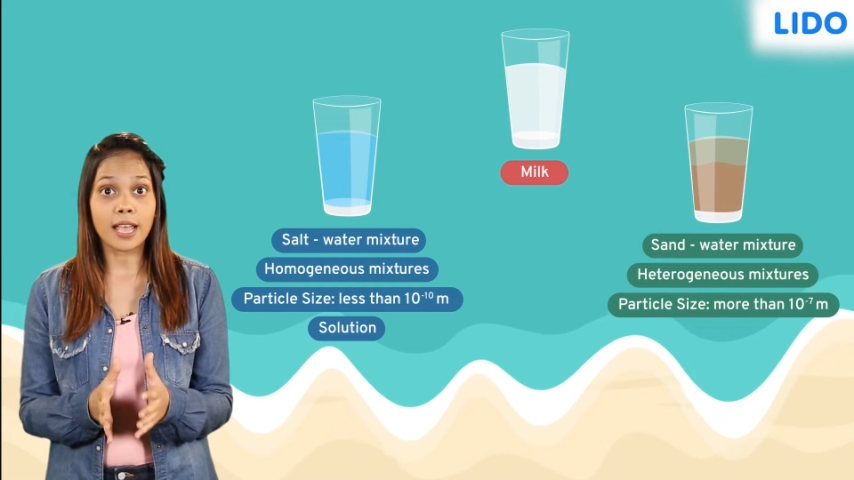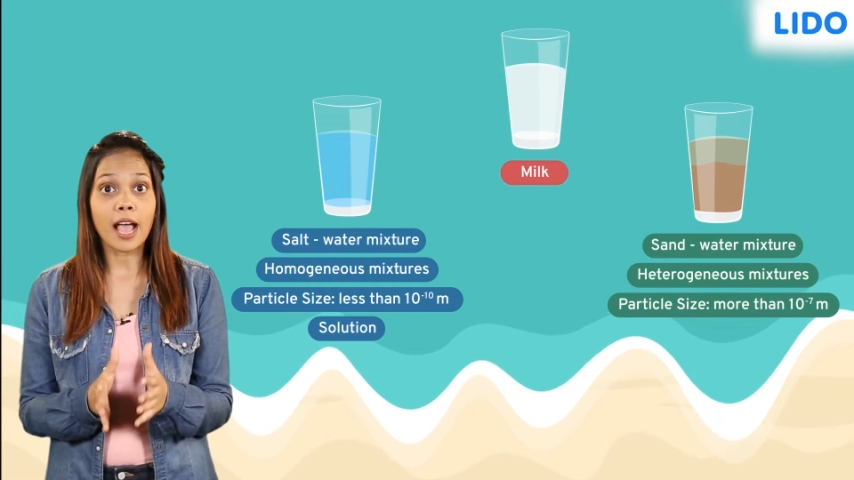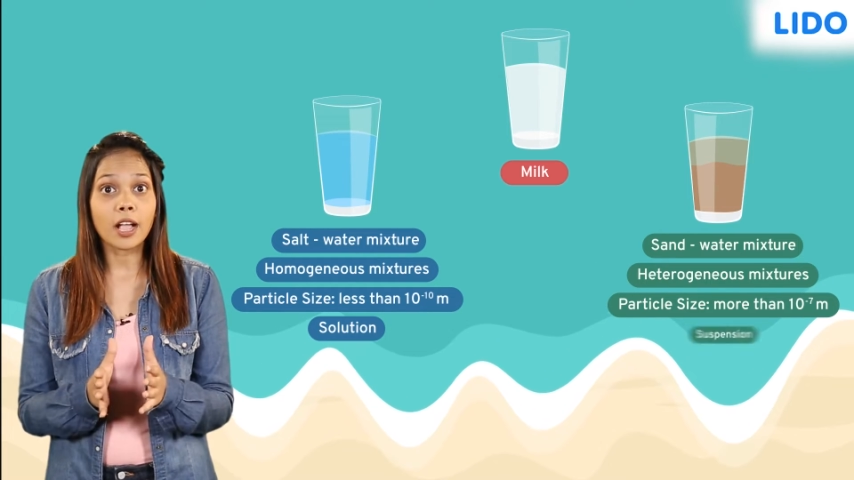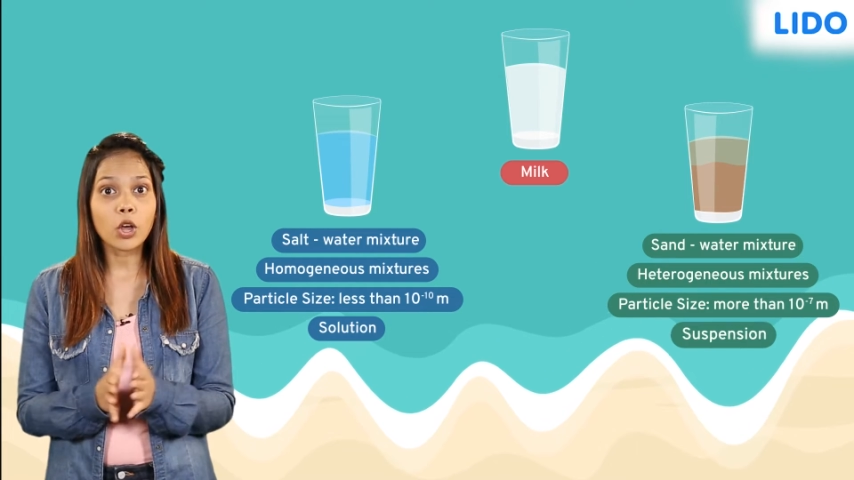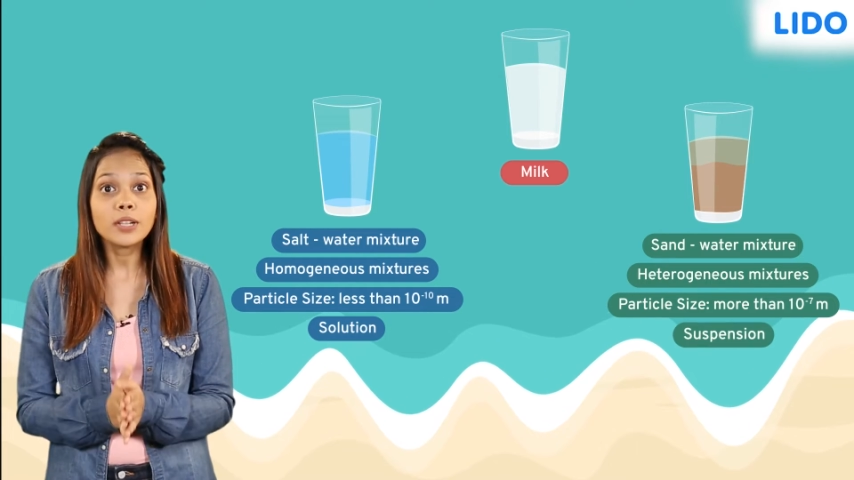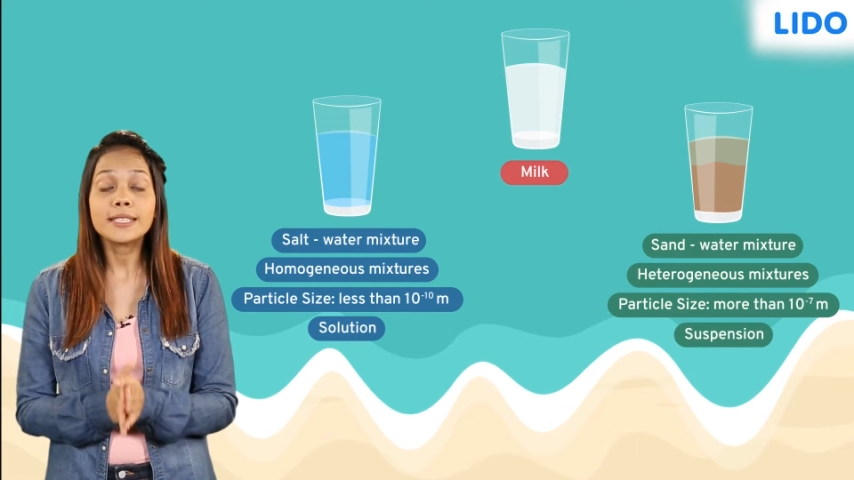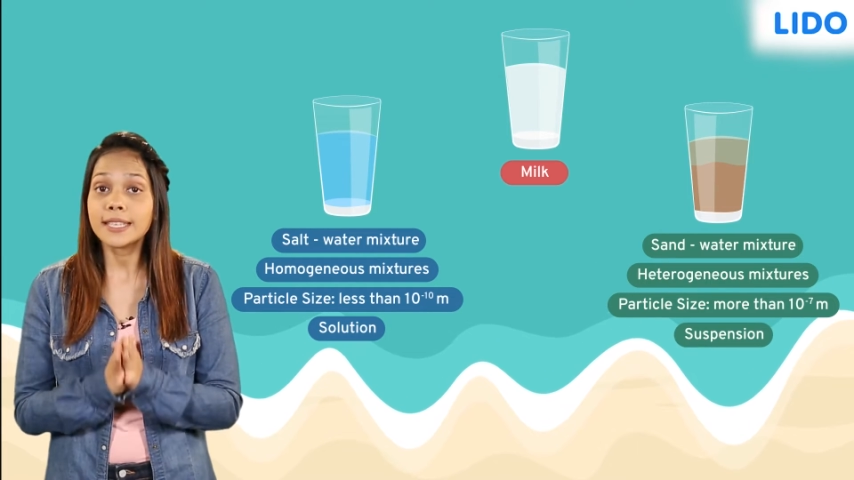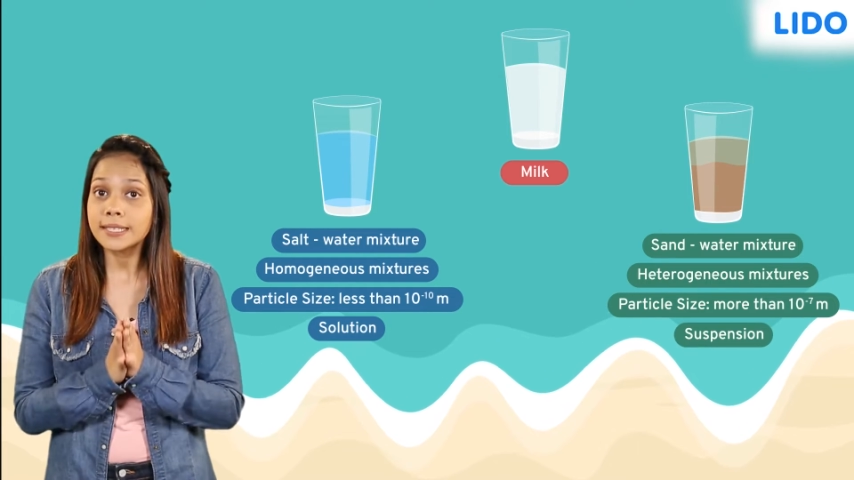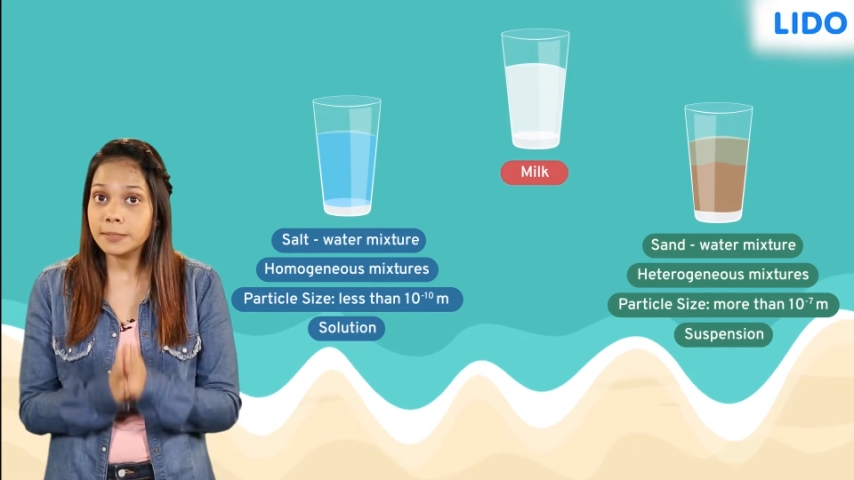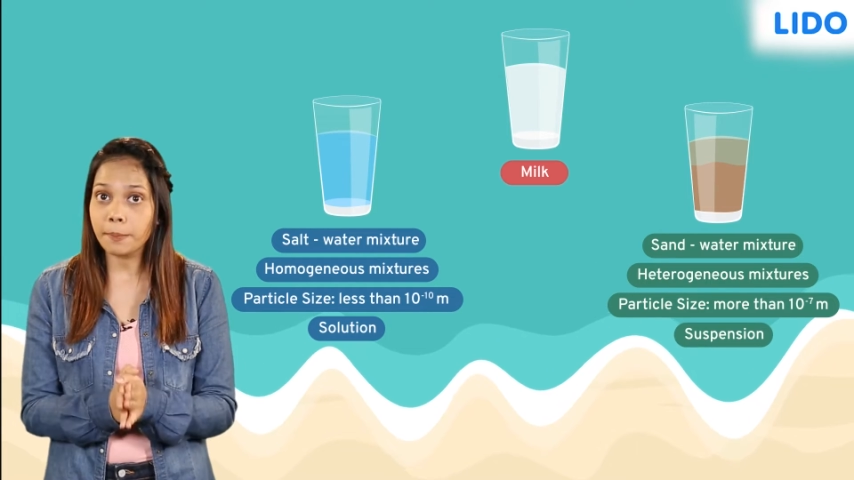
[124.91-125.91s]
are called
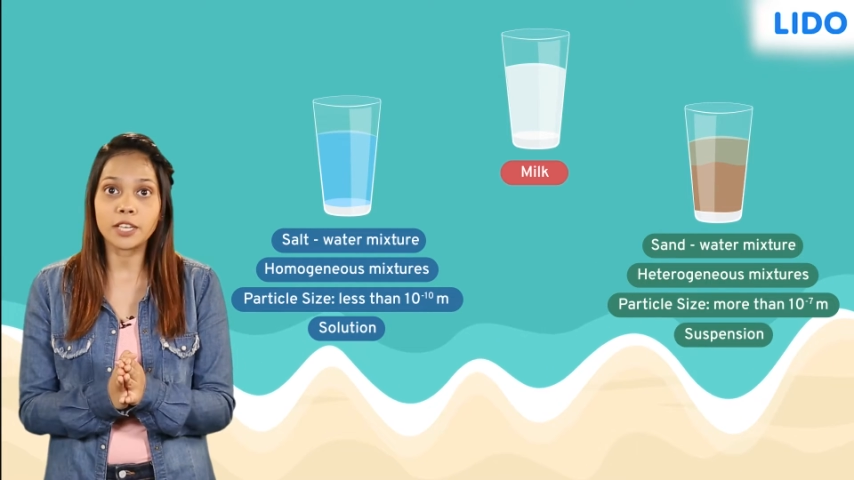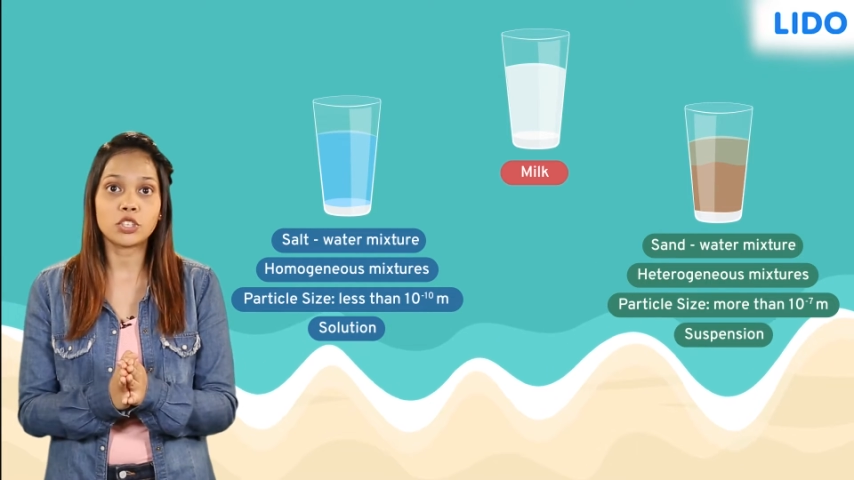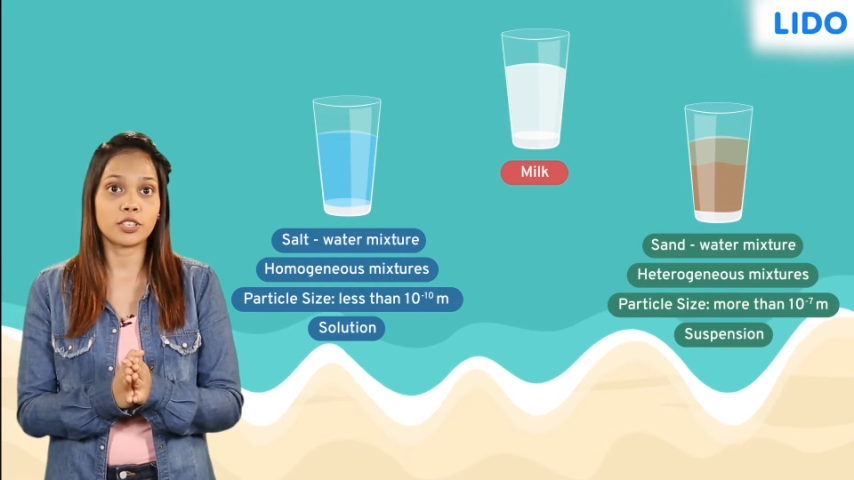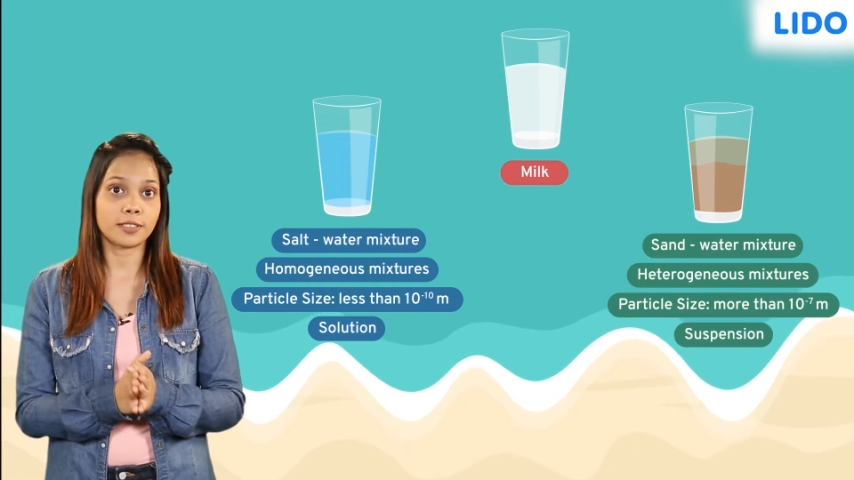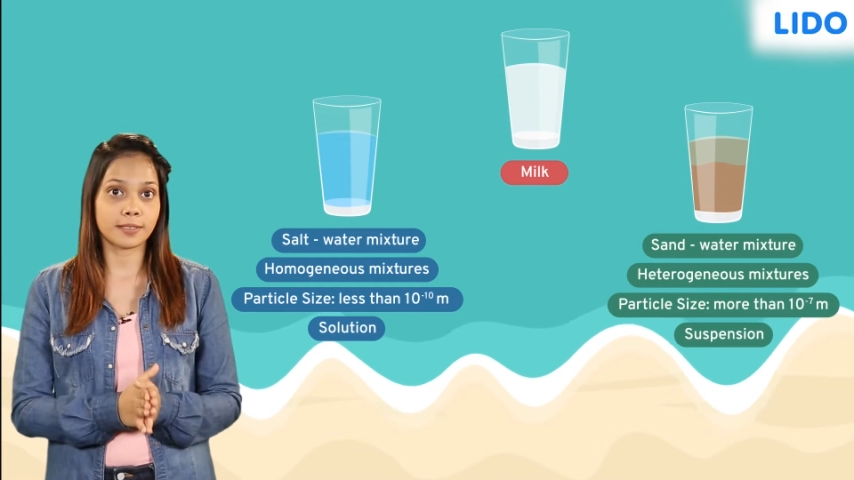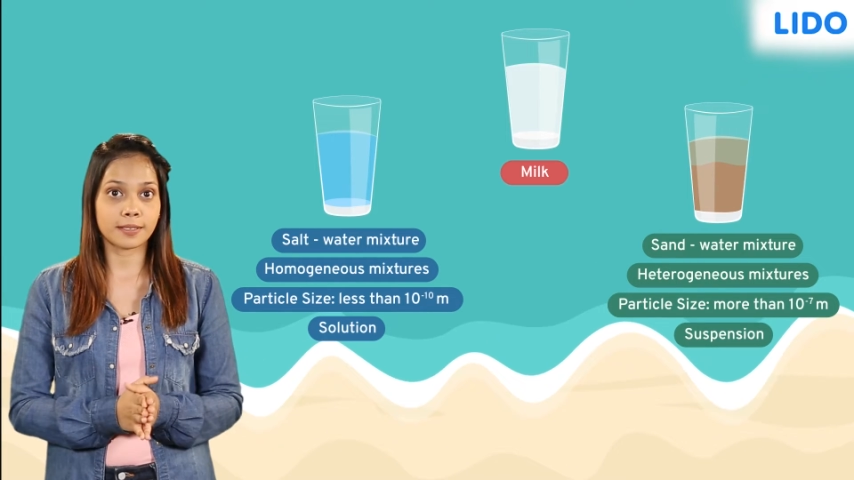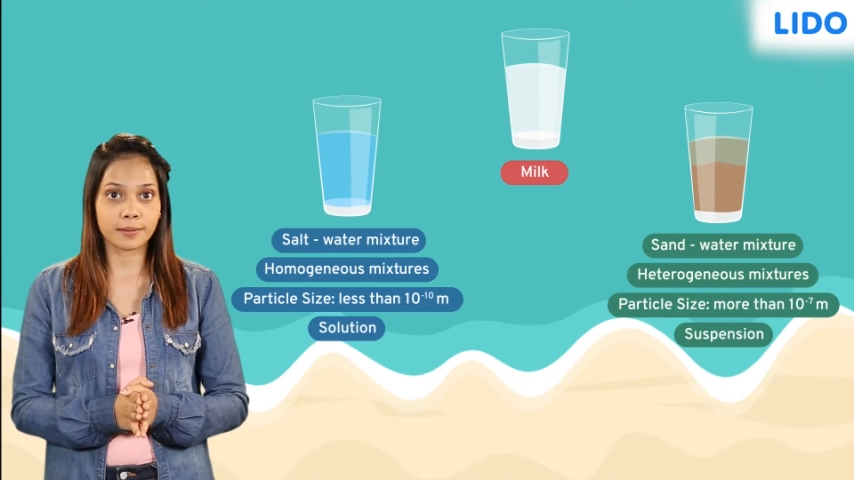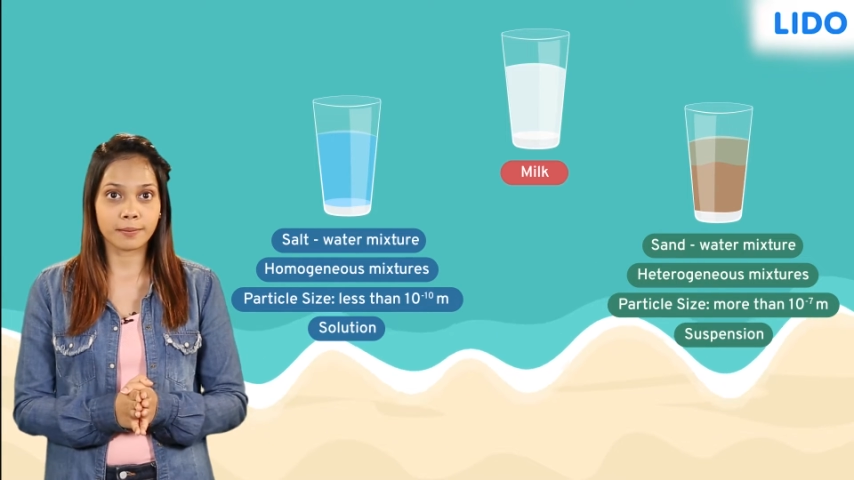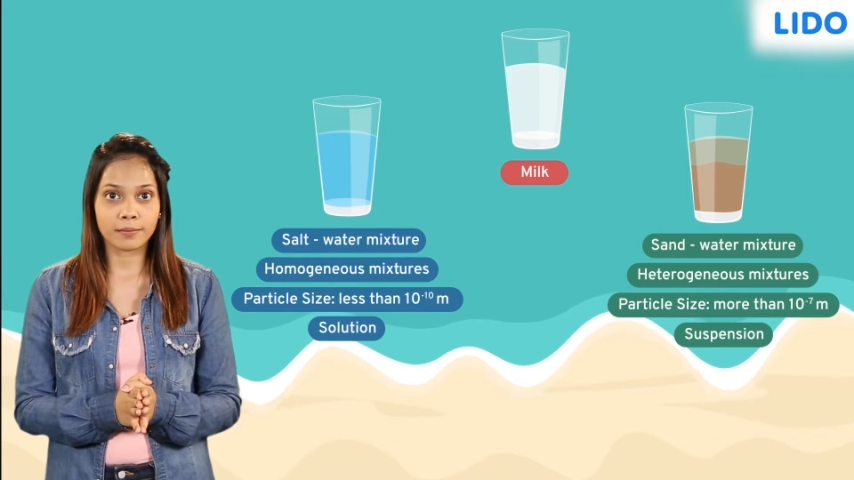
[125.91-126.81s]
suspensions.